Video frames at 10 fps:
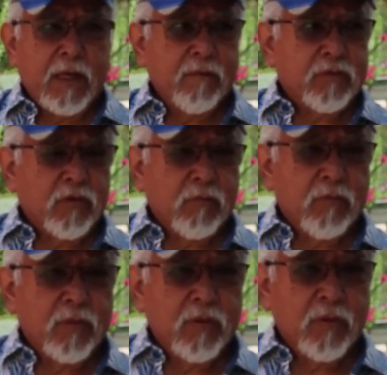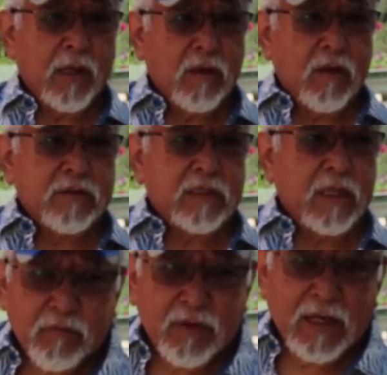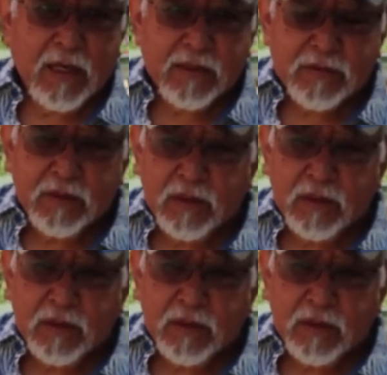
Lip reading: after I lost the re-election,